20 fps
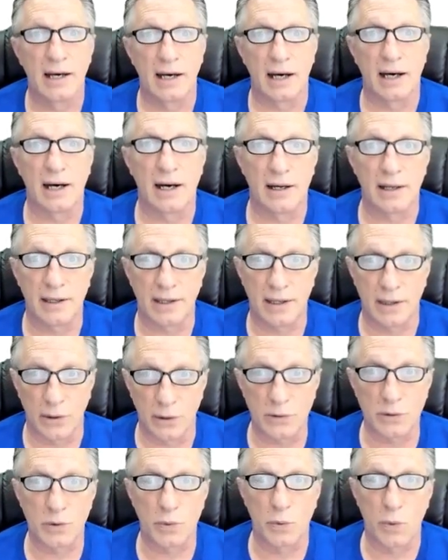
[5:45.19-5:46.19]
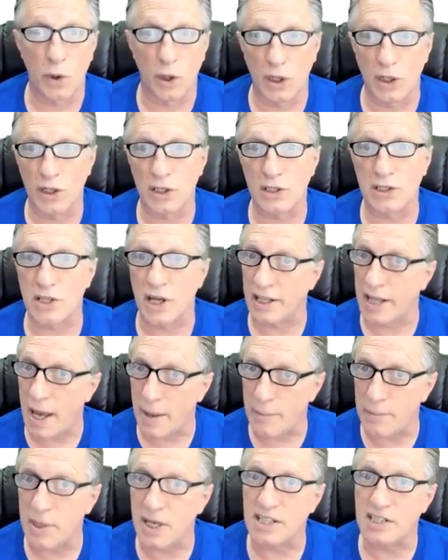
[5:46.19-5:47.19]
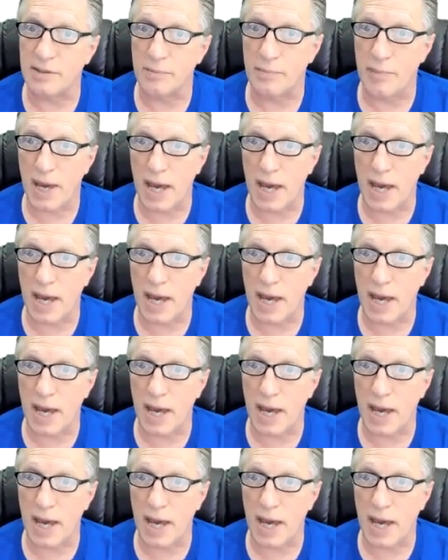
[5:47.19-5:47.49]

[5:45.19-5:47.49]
those words on that piece of